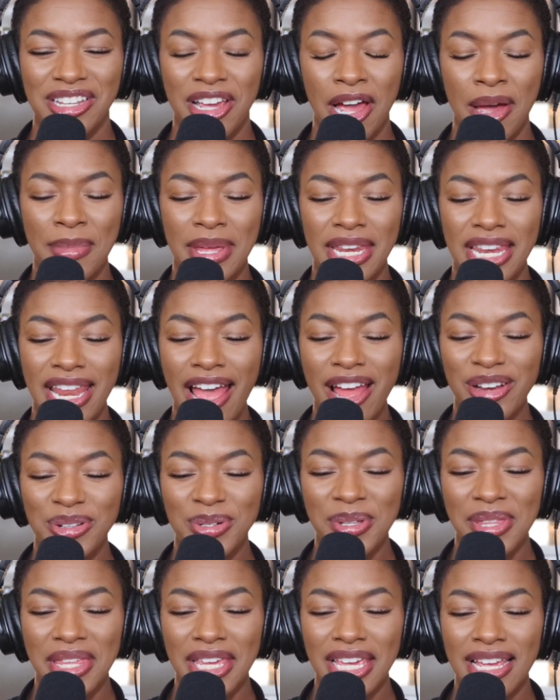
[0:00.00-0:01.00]
to come in
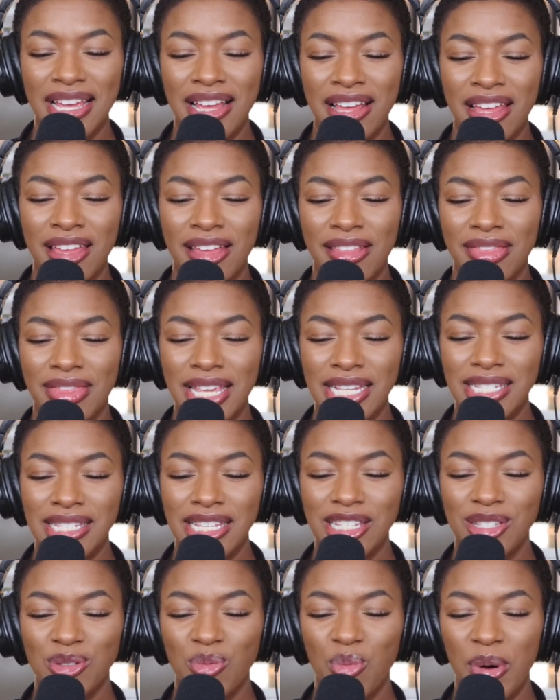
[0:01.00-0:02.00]
naturally,
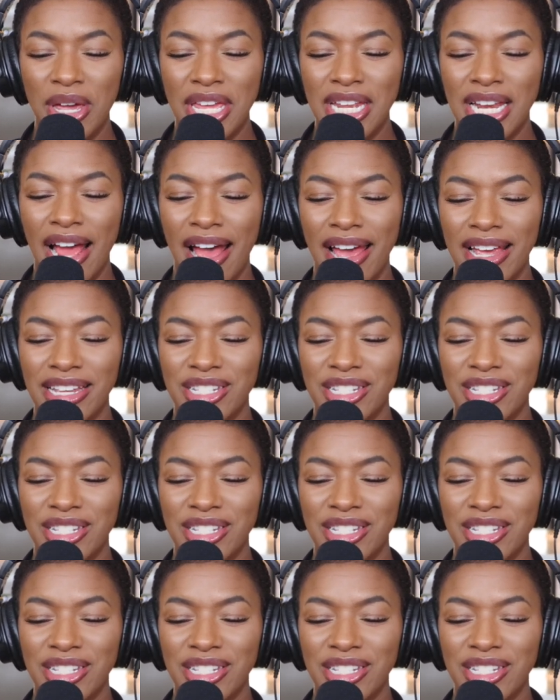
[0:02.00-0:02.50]
this is when